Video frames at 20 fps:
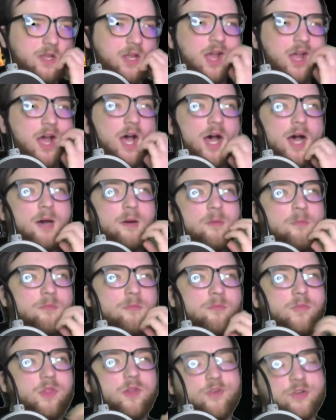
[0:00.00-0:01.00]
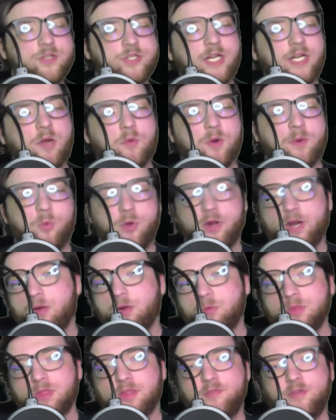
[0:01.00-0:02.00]
Um, the first thing I want to point out
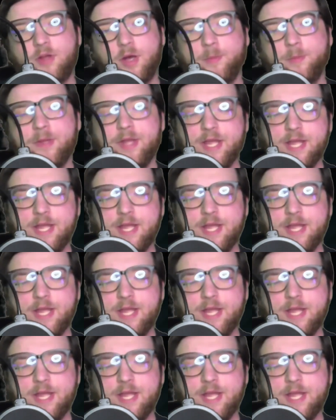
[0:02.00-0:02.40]
with the film